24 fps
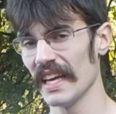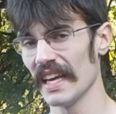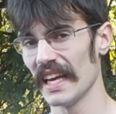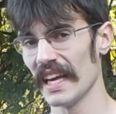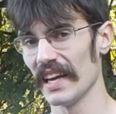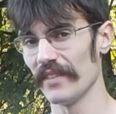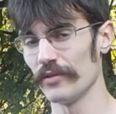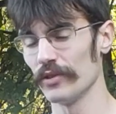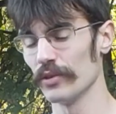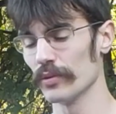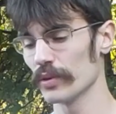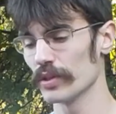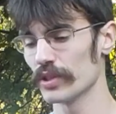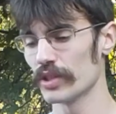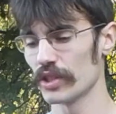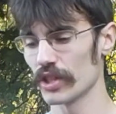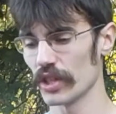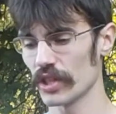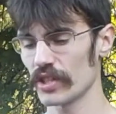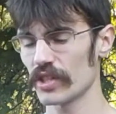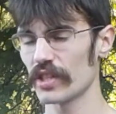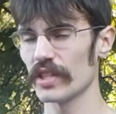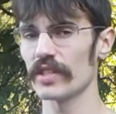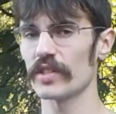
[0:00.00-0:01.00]
If you were
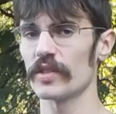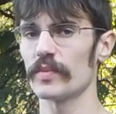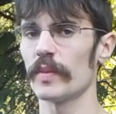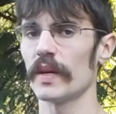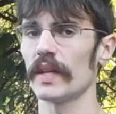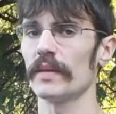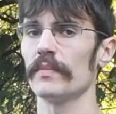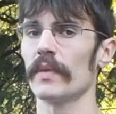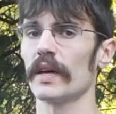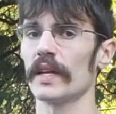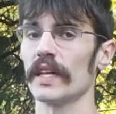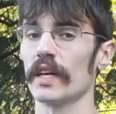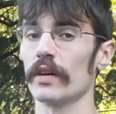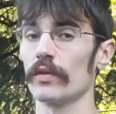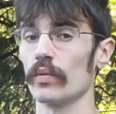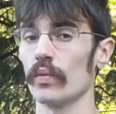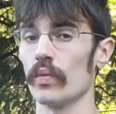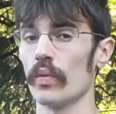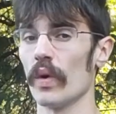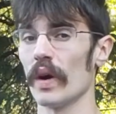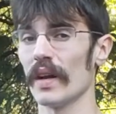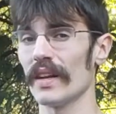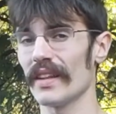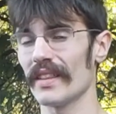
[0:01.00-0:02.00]
just going to spend money on
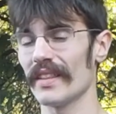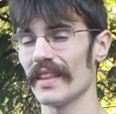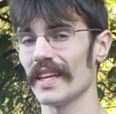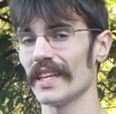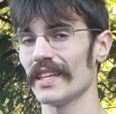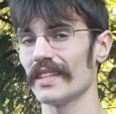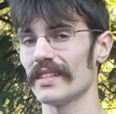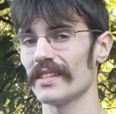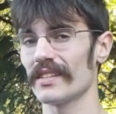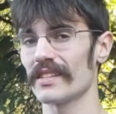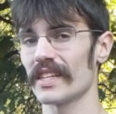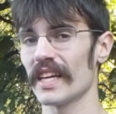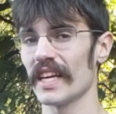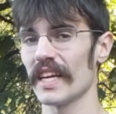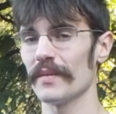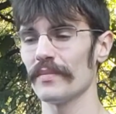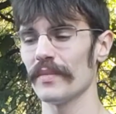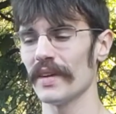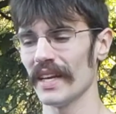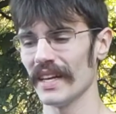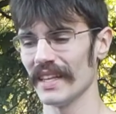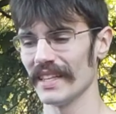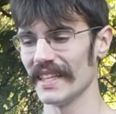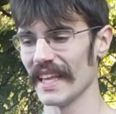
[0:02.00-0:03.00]
one thing in this game,
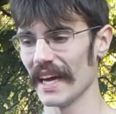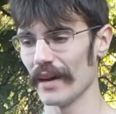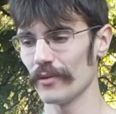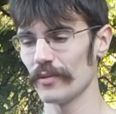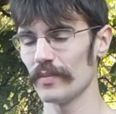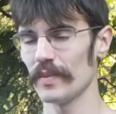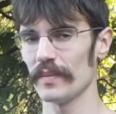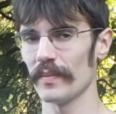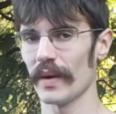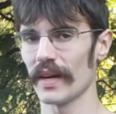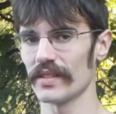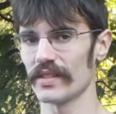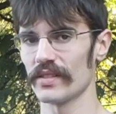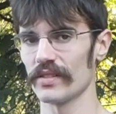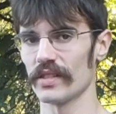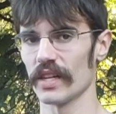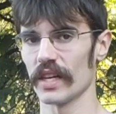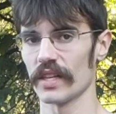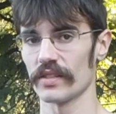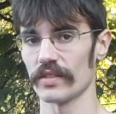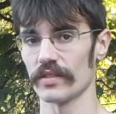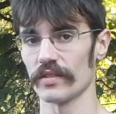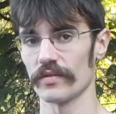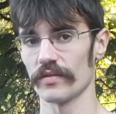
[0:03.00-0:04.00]
that would be my
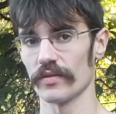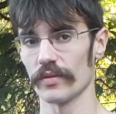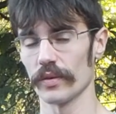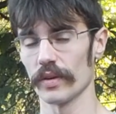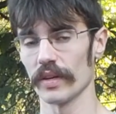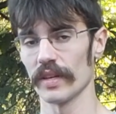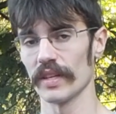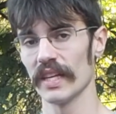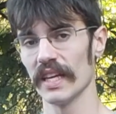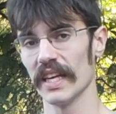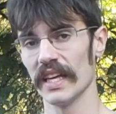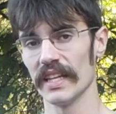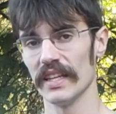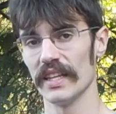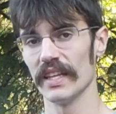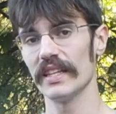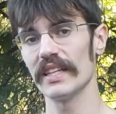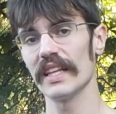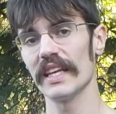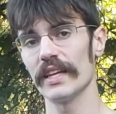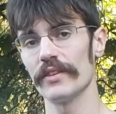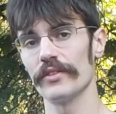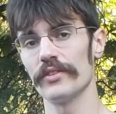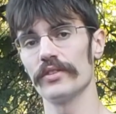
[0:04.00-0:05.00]
suggestion for it. Then
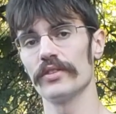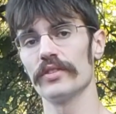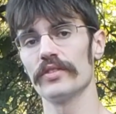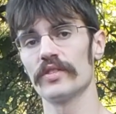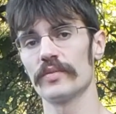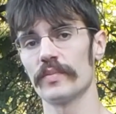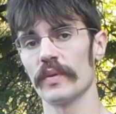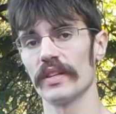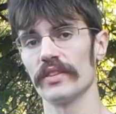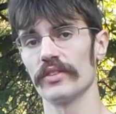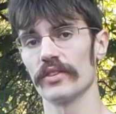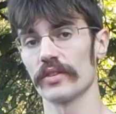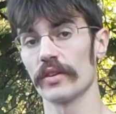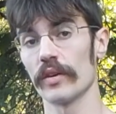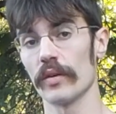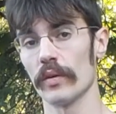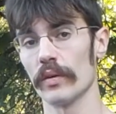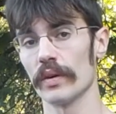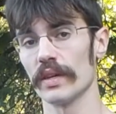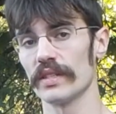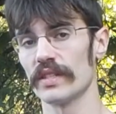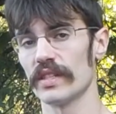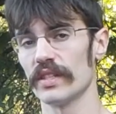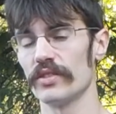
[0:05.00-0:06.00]
later you could spend your
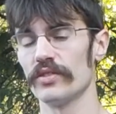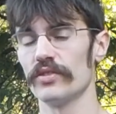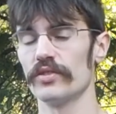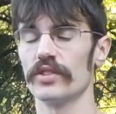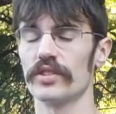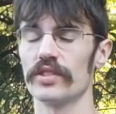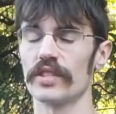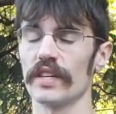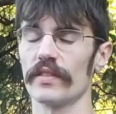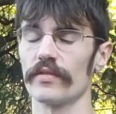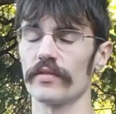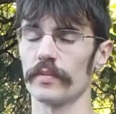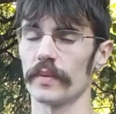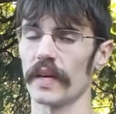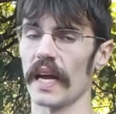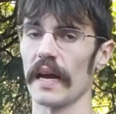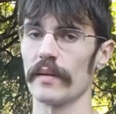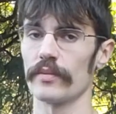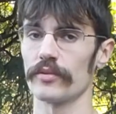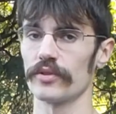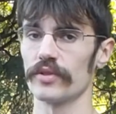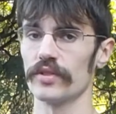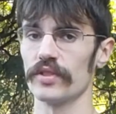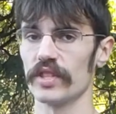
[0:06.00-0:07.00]
coins that you just get from
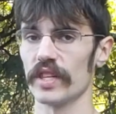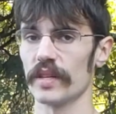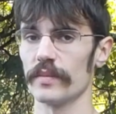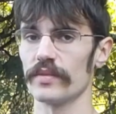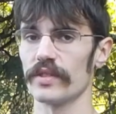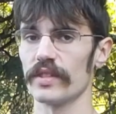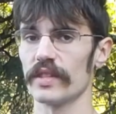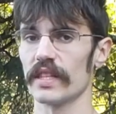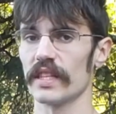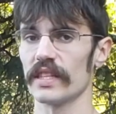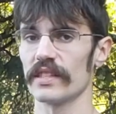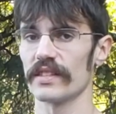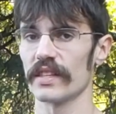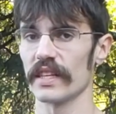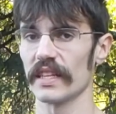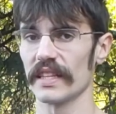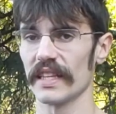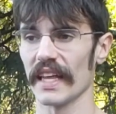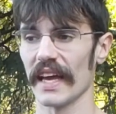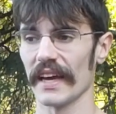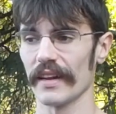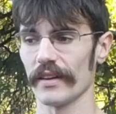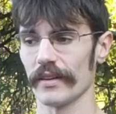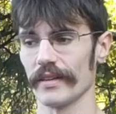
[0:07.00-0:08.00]
capturing gems and things like
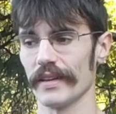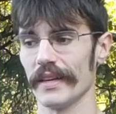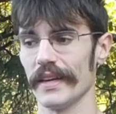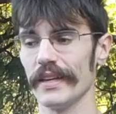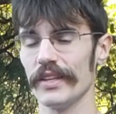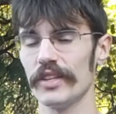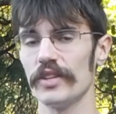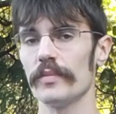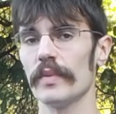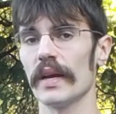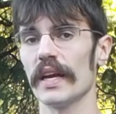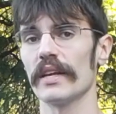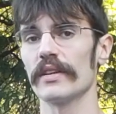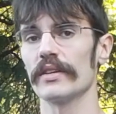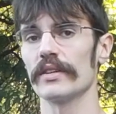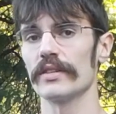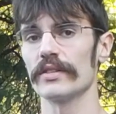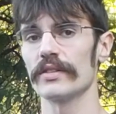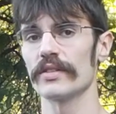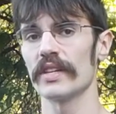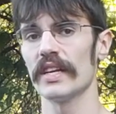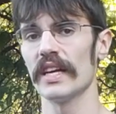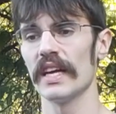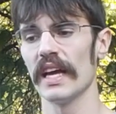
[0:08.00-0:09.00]
that on
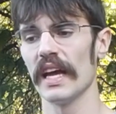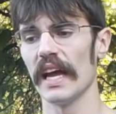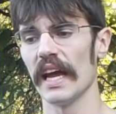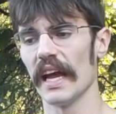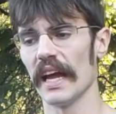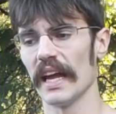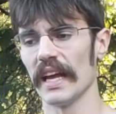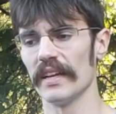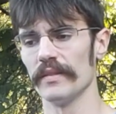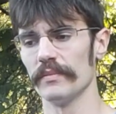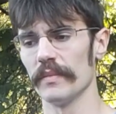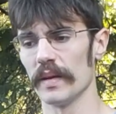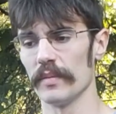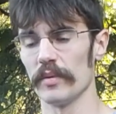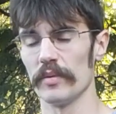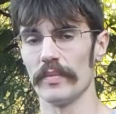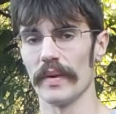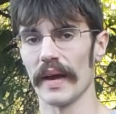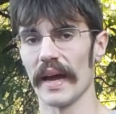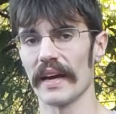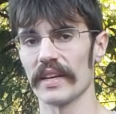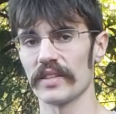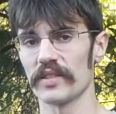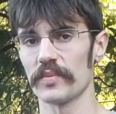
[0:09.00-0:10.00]
incubators and maybe
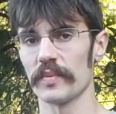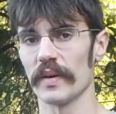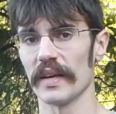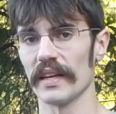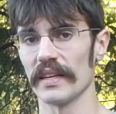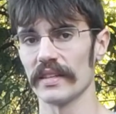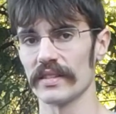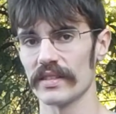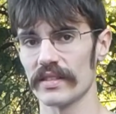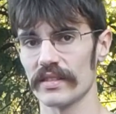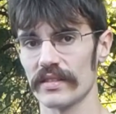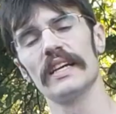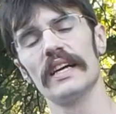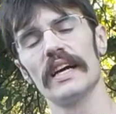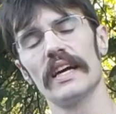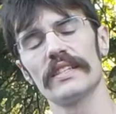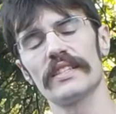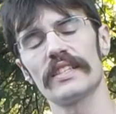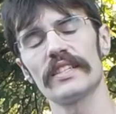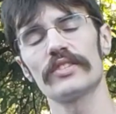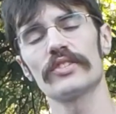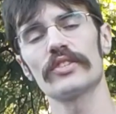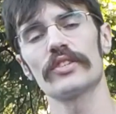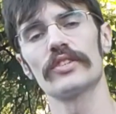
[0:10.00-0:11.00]
bag space. I
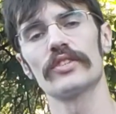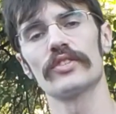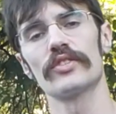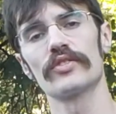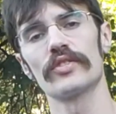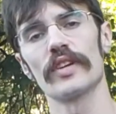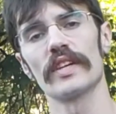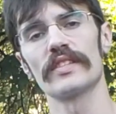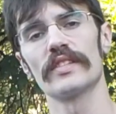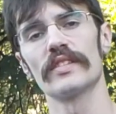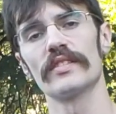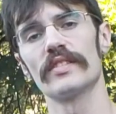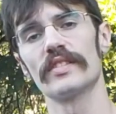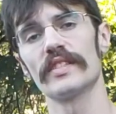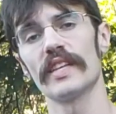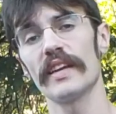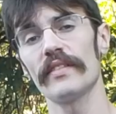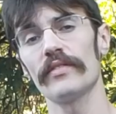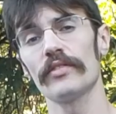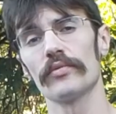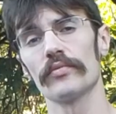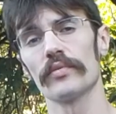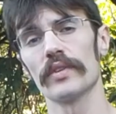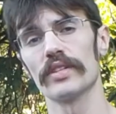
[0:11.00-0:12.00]
think it's good to stress that
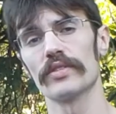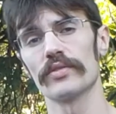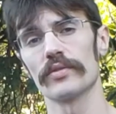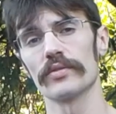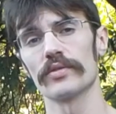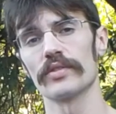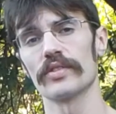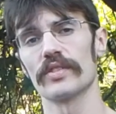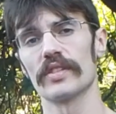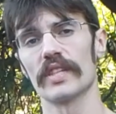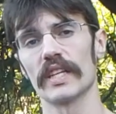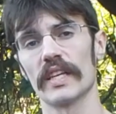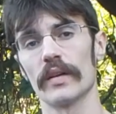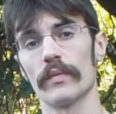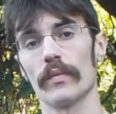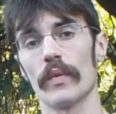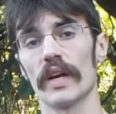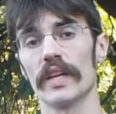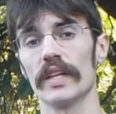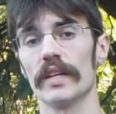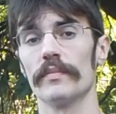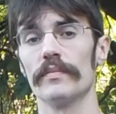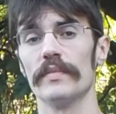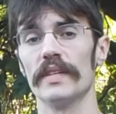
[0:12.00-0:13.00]
saving resources that can
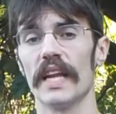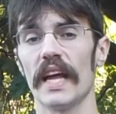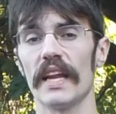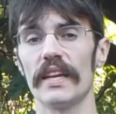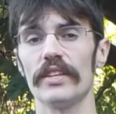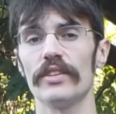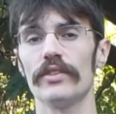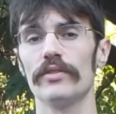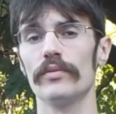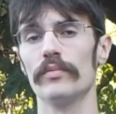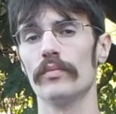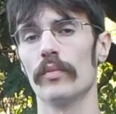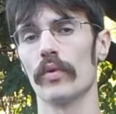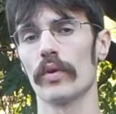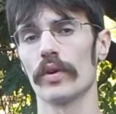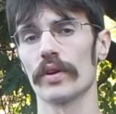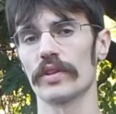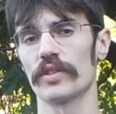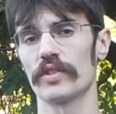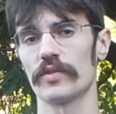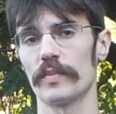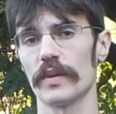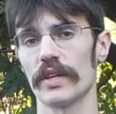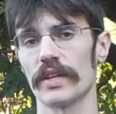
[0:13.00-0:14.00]
wind up netting you more
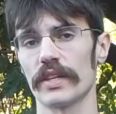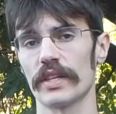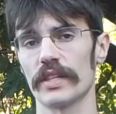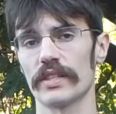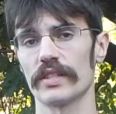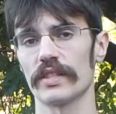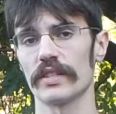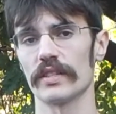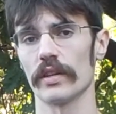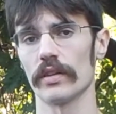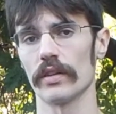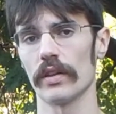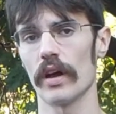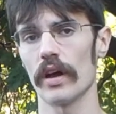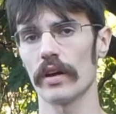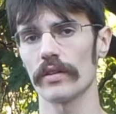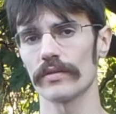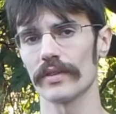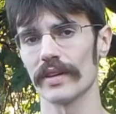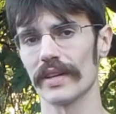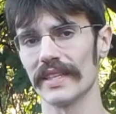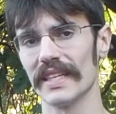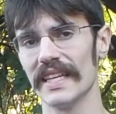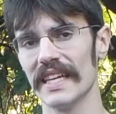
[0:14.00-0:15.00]
experience in the long
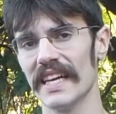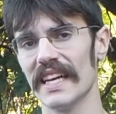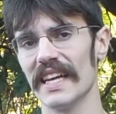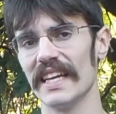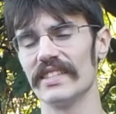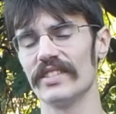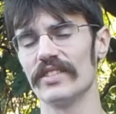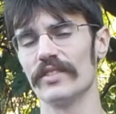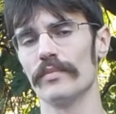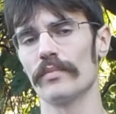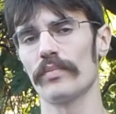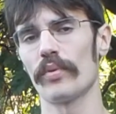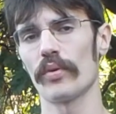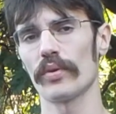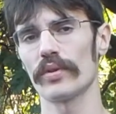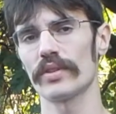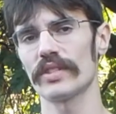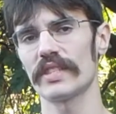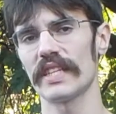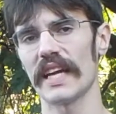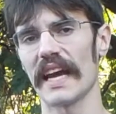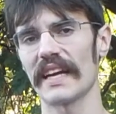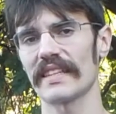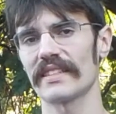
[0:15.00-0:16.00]
run is an important
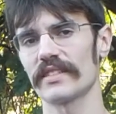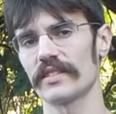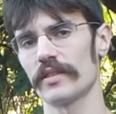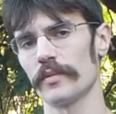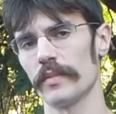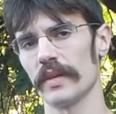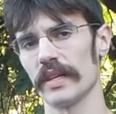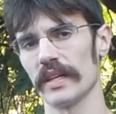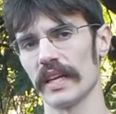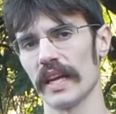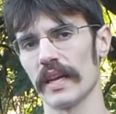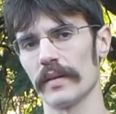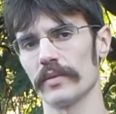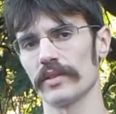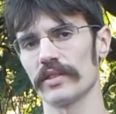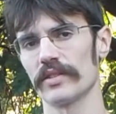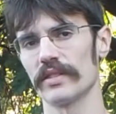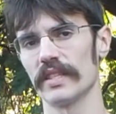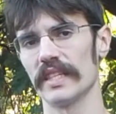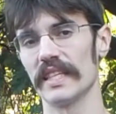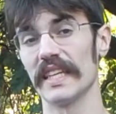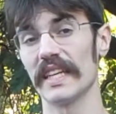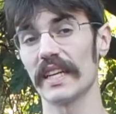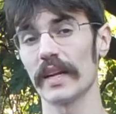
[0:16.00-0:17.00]
tactic to being able
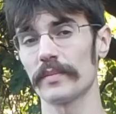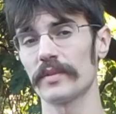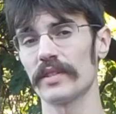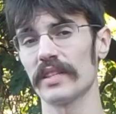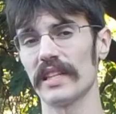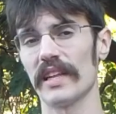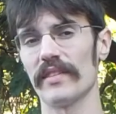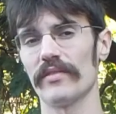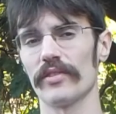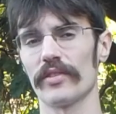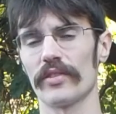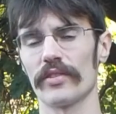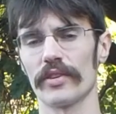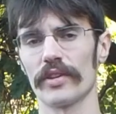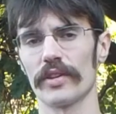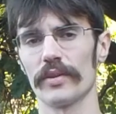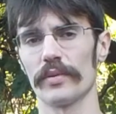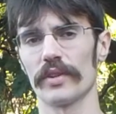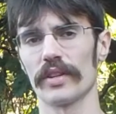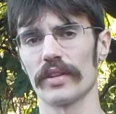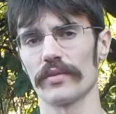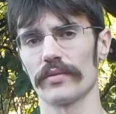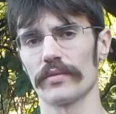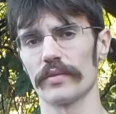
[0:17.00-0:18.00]
to get up to level 30
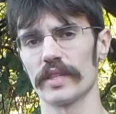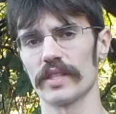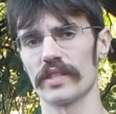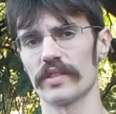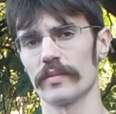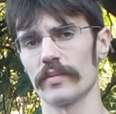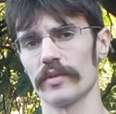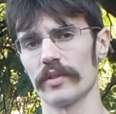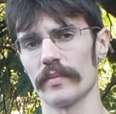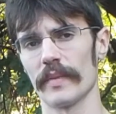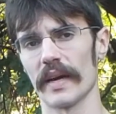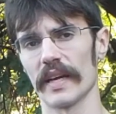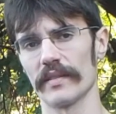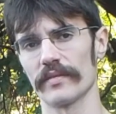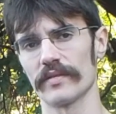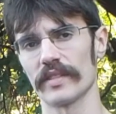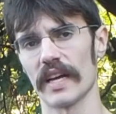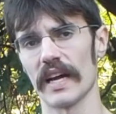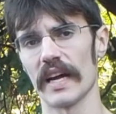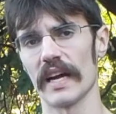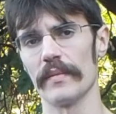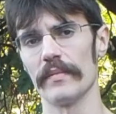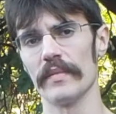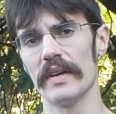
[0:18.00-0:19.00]
within a reasonable amount of
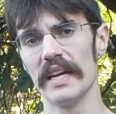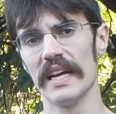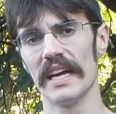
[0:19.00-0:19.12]
time.